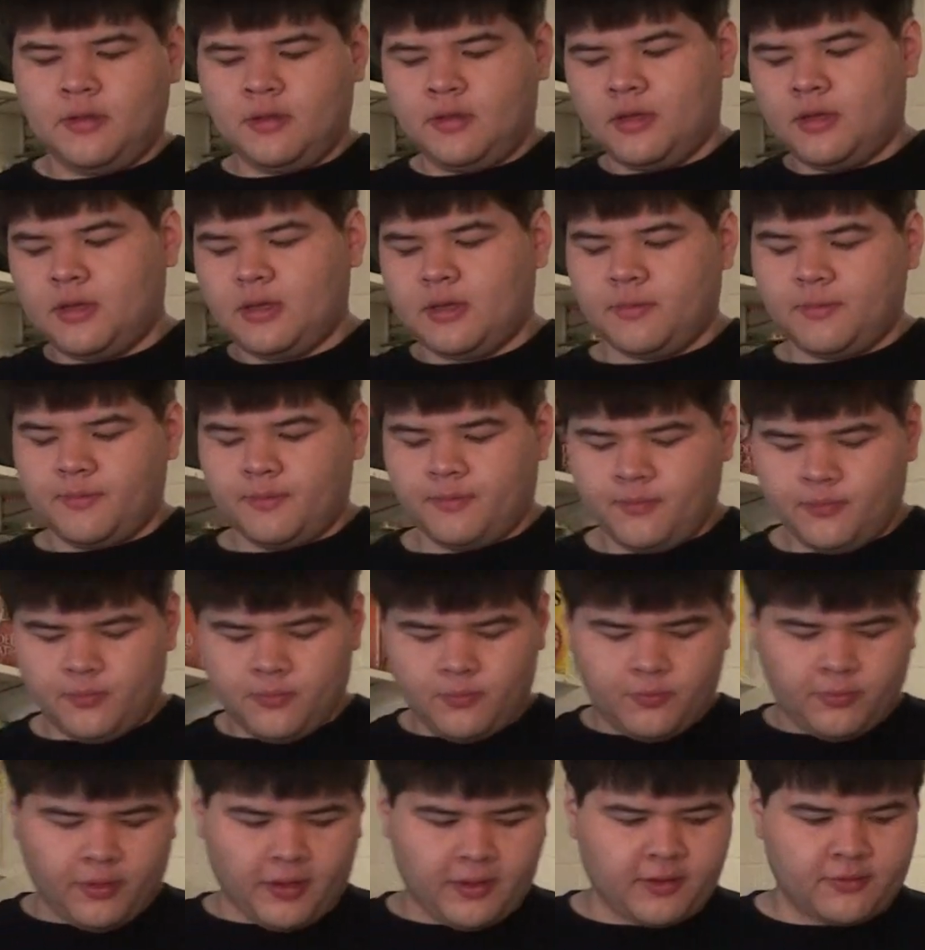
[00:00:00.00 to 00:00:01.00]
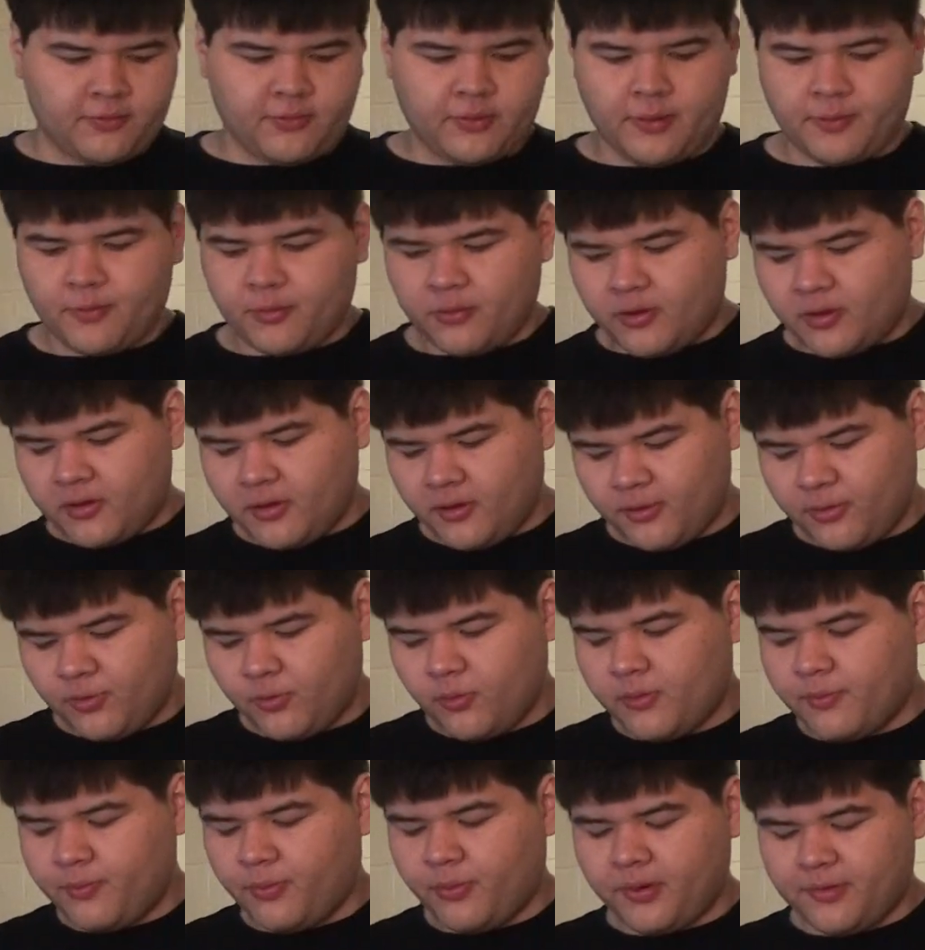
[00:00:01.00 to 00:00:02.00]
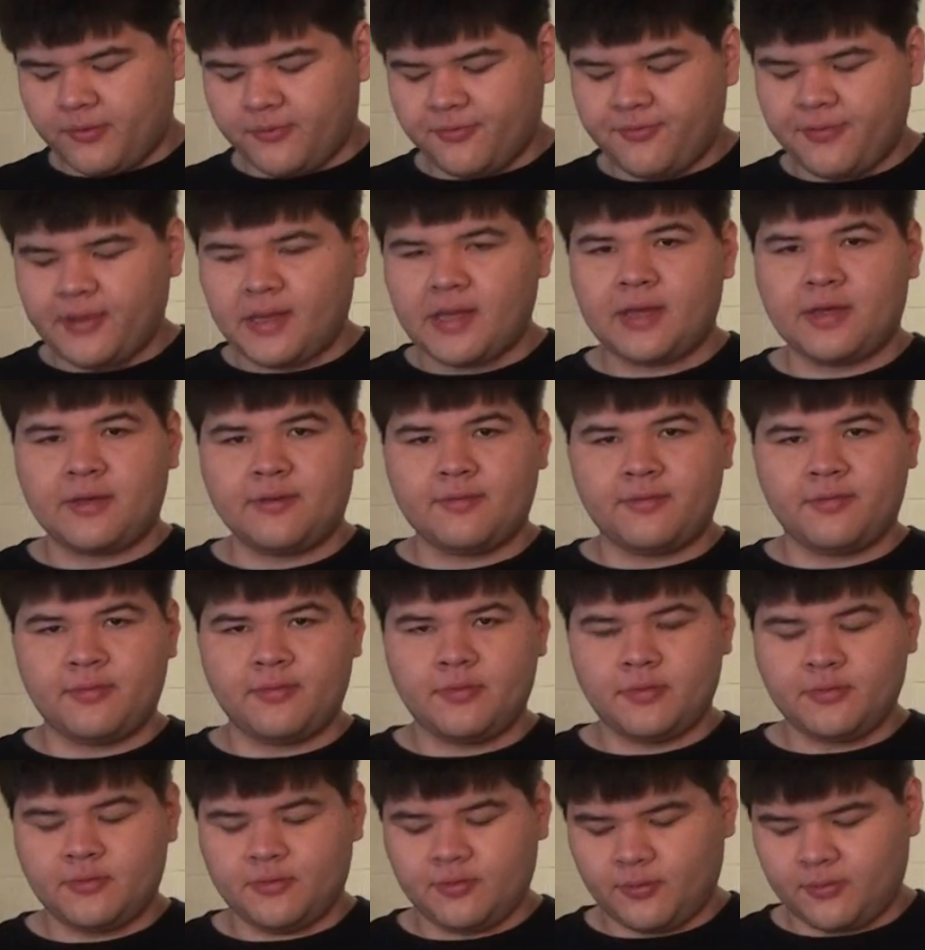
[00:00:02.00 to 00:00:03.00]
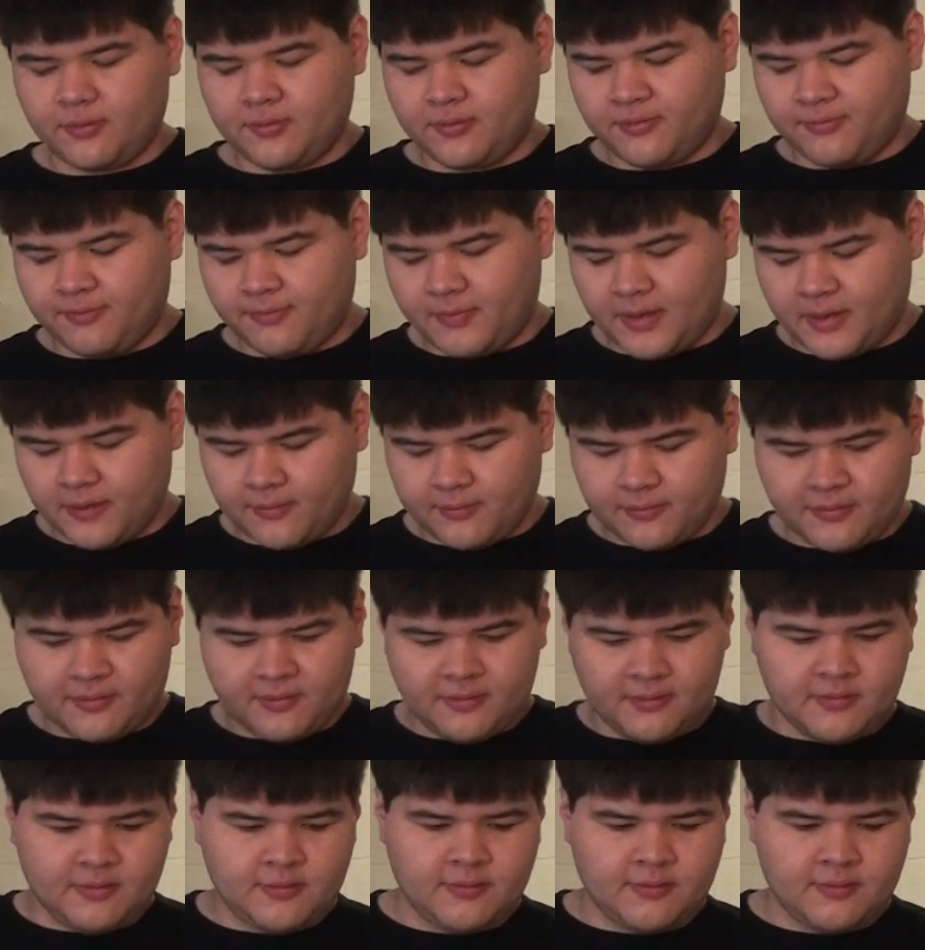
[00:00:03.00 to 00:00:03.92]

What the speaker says: I guess what I'm going to call the 1.5 sorts of mounts